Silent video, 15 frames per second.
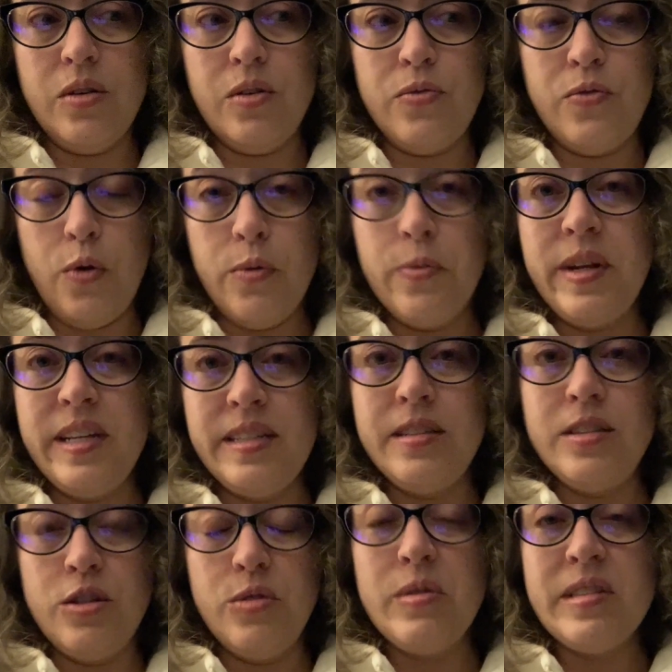for
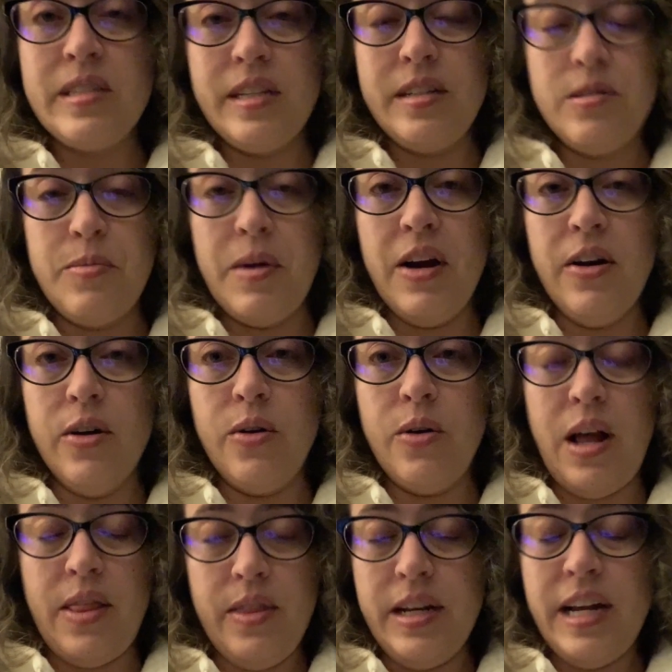reasons you will see tomorrow
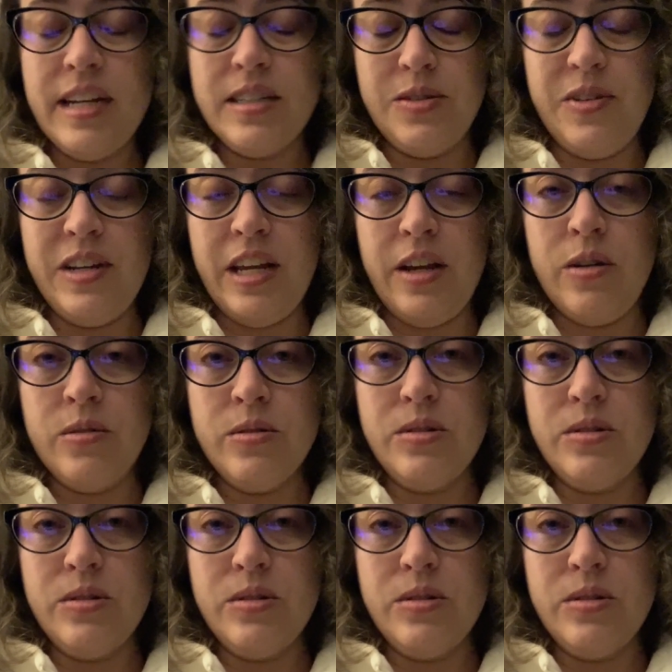on the next video.